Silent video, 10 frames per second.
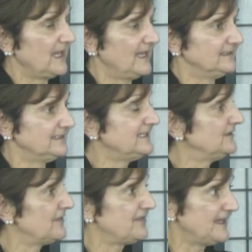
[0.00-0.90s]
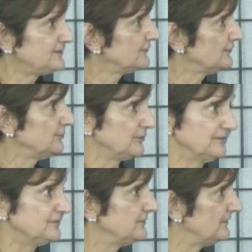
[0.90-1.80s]
And he thanked her
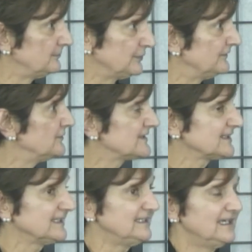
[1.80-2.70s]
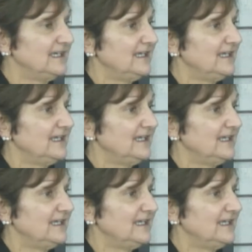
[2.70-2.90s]
profusely,